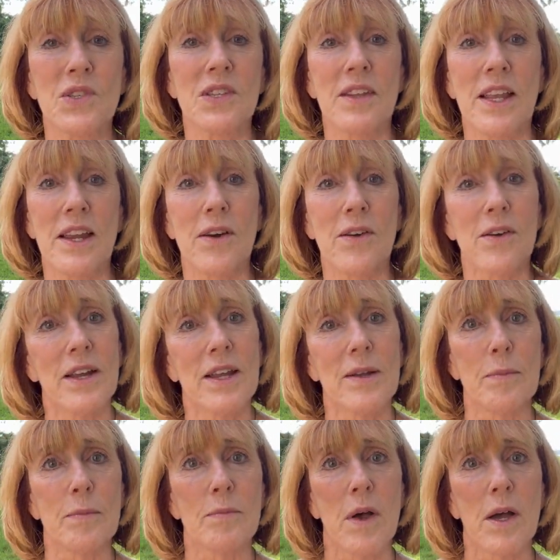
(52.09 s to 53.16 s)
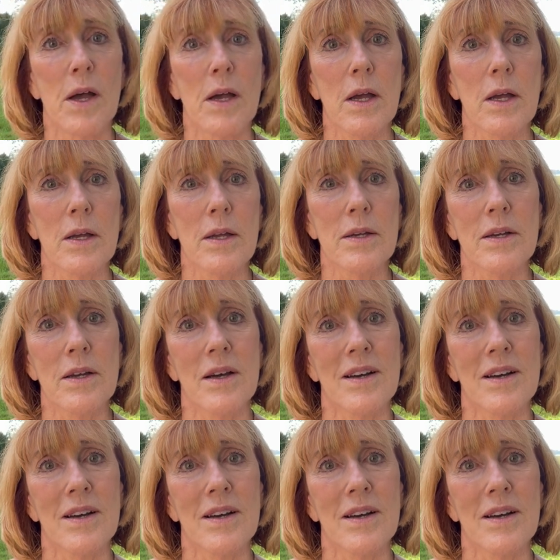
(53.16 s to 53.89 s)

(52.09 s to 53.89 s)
in there. In my